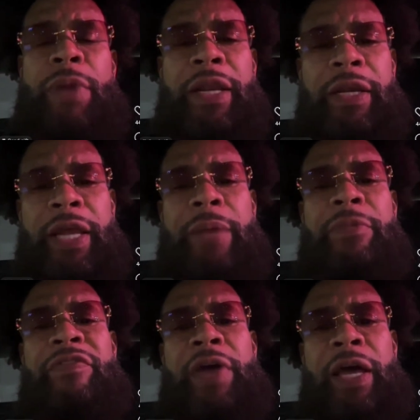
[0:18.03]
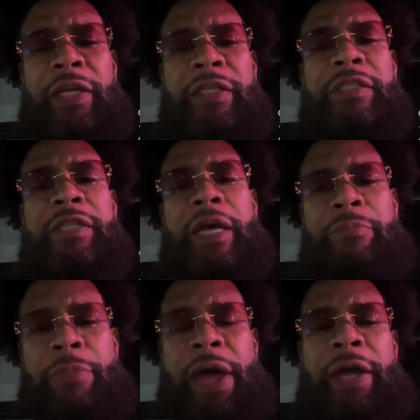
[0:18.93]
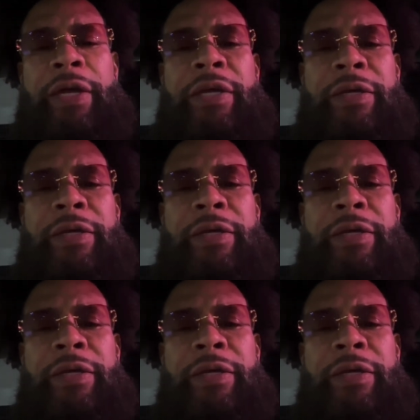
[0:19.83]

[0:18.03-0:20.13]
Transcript: by the name of Ellie Seckbach.